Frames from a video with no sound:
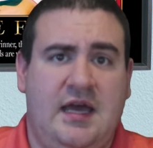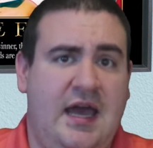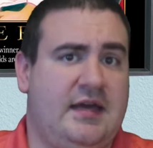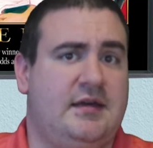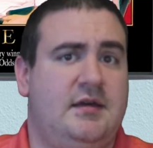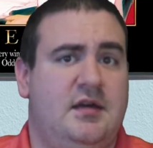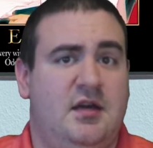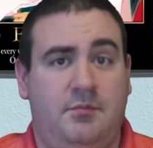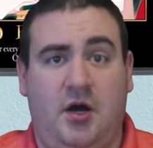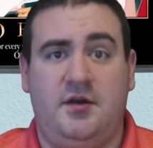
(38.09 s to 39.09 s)
Heck,
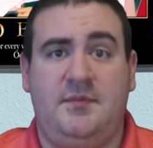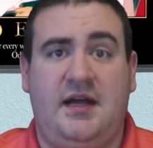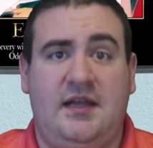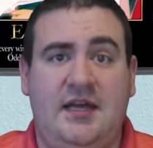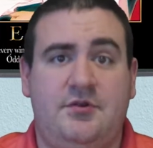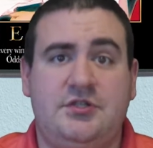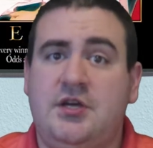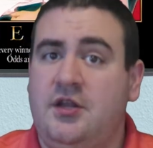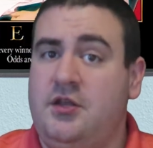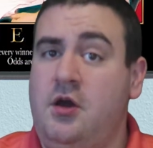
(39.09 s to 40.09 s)
pardon my language,
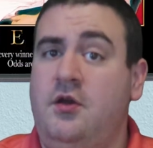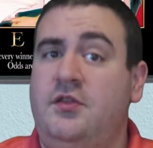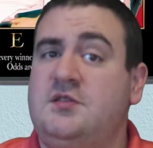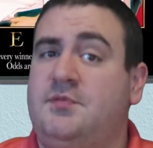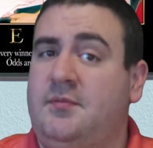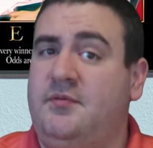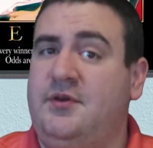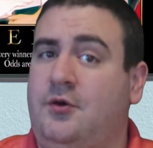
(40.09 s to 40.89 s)
the Earth is probably